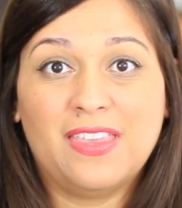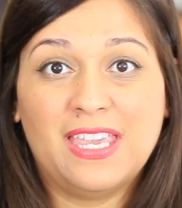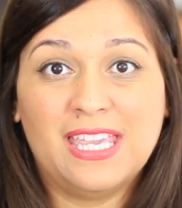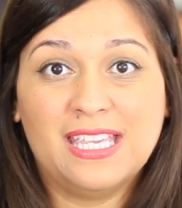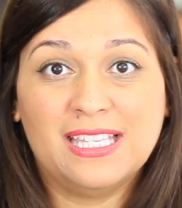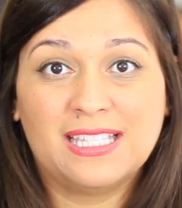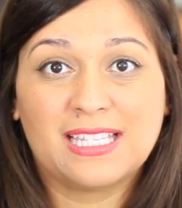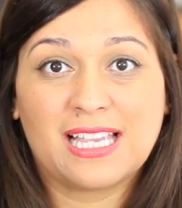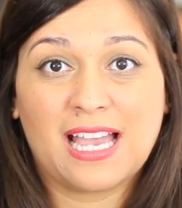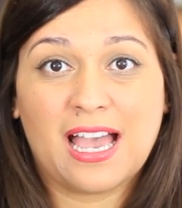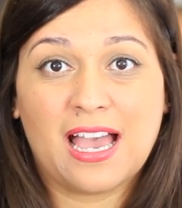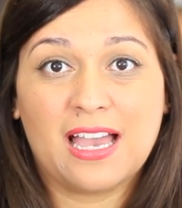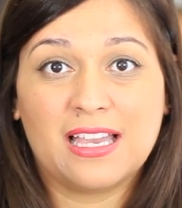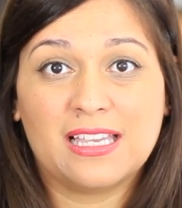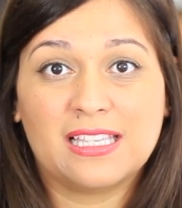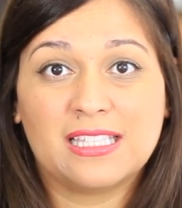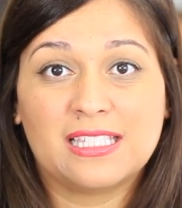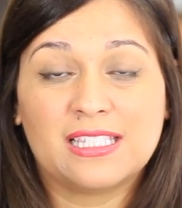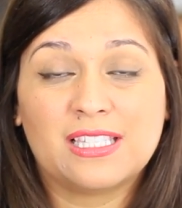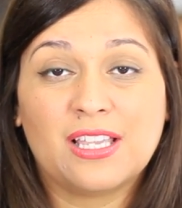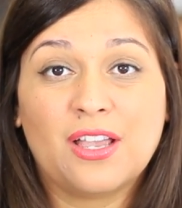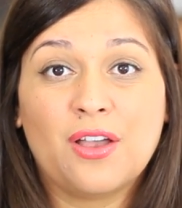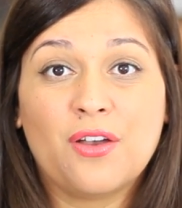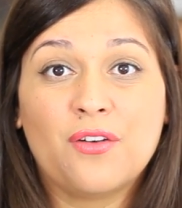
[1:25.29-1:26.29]
these
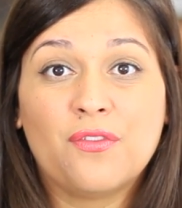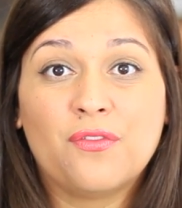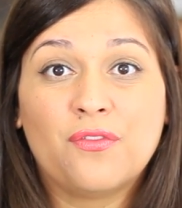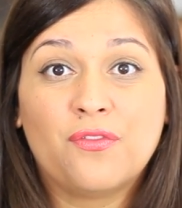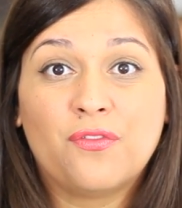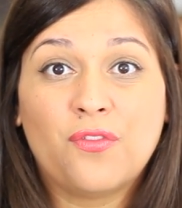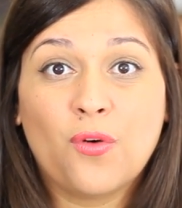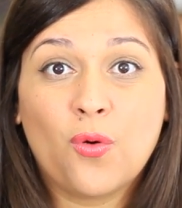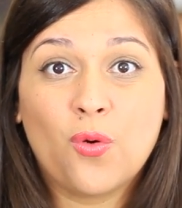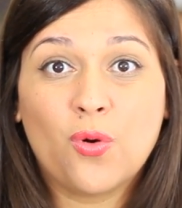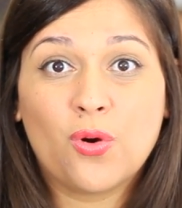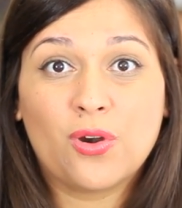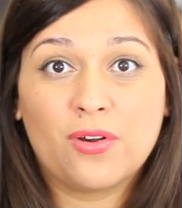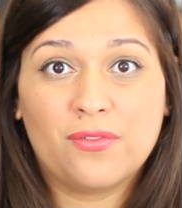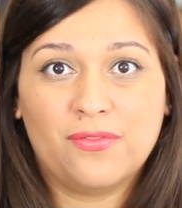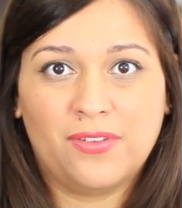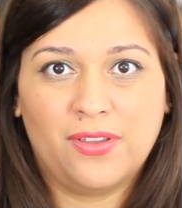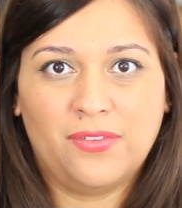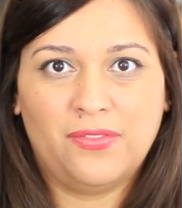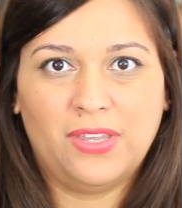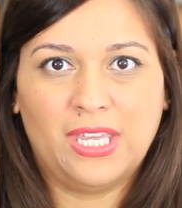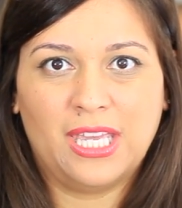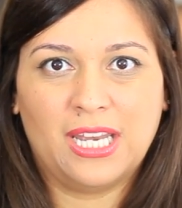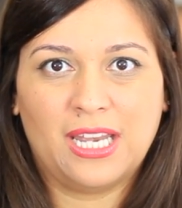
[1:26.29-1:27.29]
guys 4
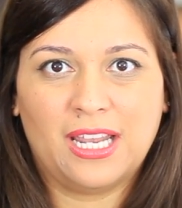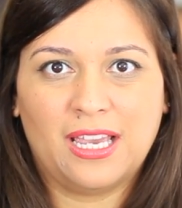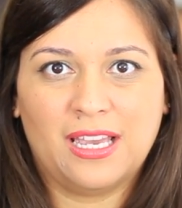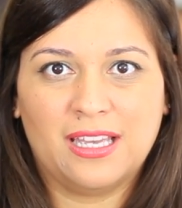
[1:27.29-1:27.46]
Vivian